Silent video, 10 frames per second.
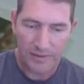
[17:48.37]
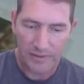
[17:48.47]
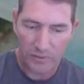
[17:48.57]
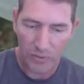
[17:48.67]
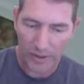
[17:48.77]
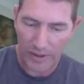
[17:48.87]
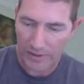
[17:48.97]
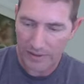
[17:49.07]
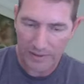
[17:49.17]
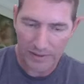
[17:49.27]
rookie,
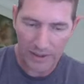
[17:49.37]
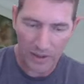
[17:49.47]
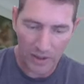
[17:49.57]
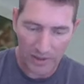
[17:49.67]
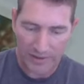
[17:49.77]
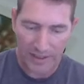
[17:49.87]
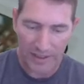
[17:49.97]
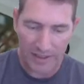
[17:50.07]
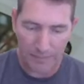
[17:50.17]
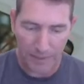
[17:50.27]
and Austin
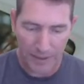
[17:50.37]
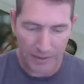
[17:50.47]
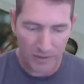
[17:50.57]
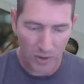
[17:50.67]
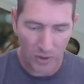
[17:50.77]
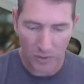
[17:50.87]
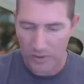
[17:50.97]
Hayes base. So,